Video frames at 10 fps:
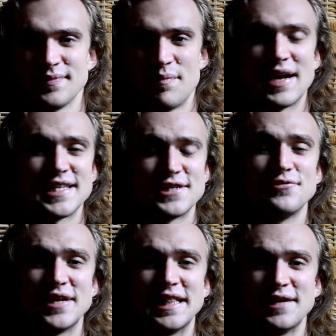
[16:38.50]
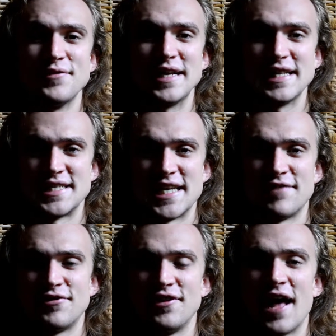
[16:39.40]
But it's a really
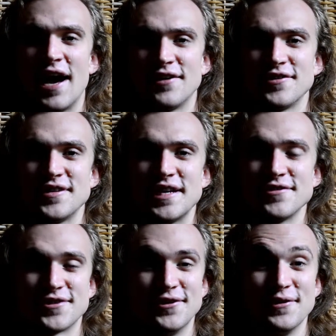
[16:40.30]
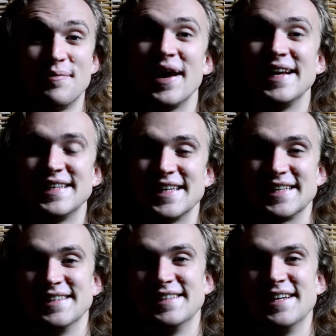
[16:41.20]
several hundred years old painting.